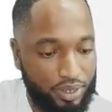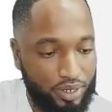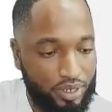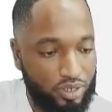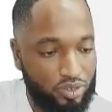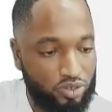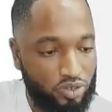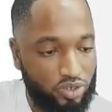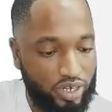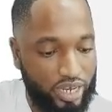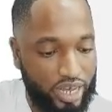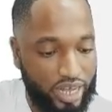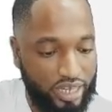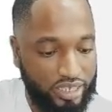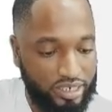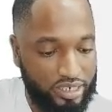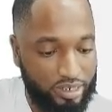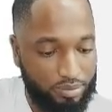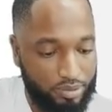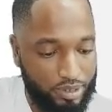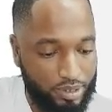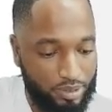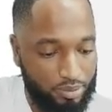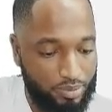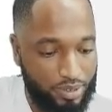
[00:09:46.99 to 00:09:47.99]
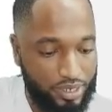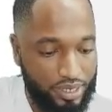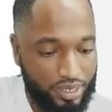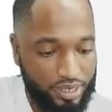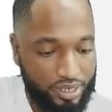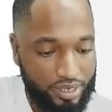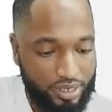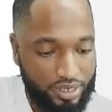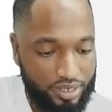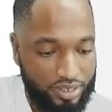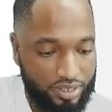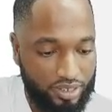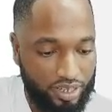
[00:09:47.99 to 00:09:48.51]
So the answer must be
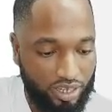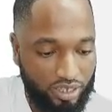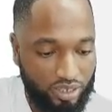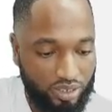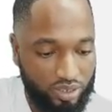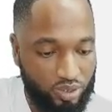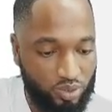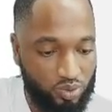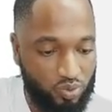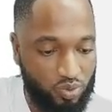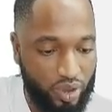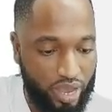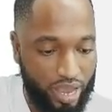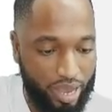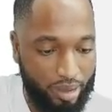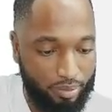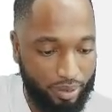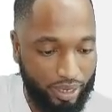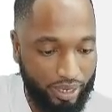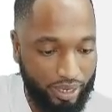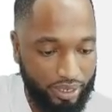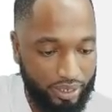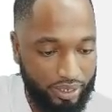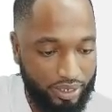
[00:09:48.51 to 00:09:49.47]
not 2M,